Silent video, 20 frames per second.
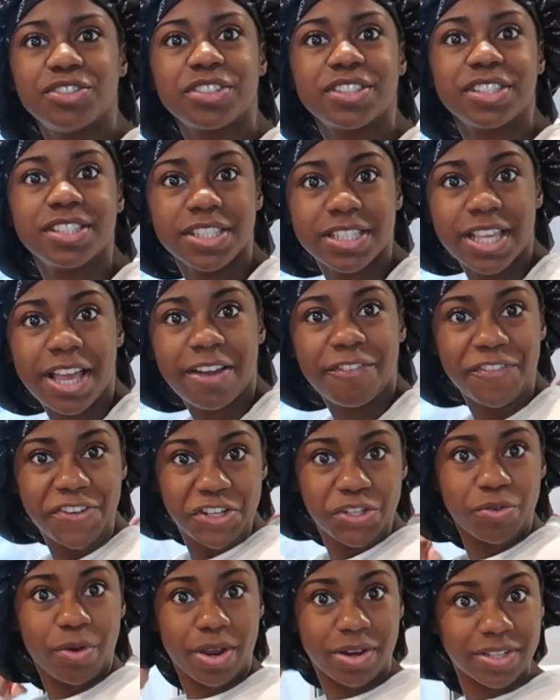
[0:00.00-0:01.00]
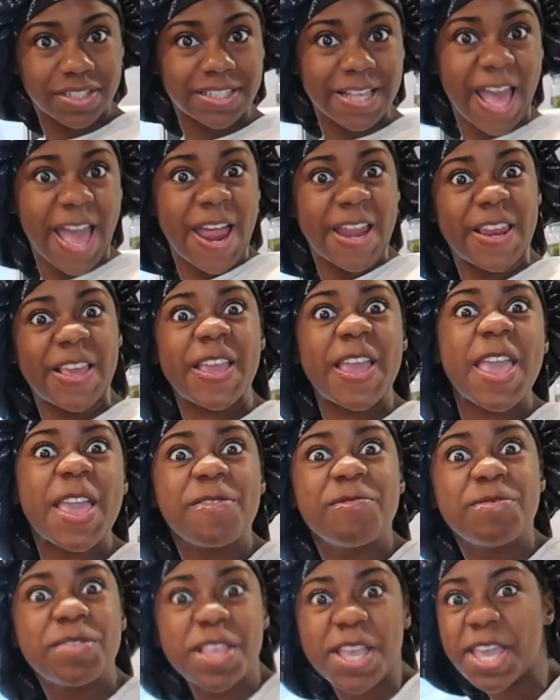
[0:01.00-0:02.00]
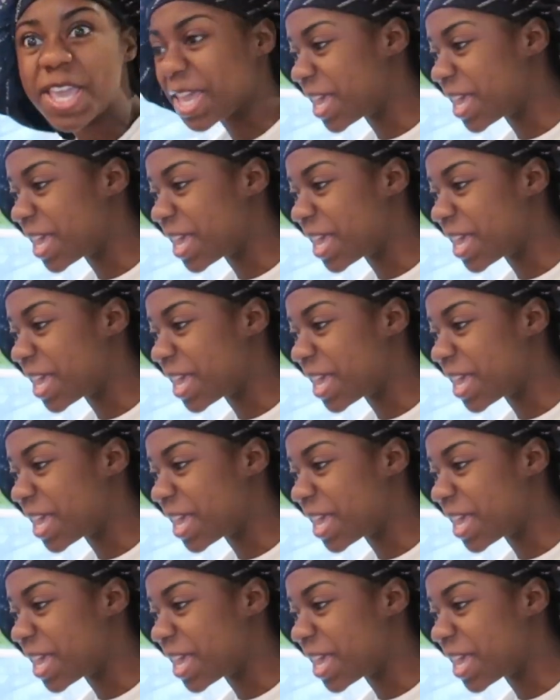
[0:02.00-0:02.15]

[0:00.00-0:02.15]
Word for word: you can see, our refrigerator is kind of empty.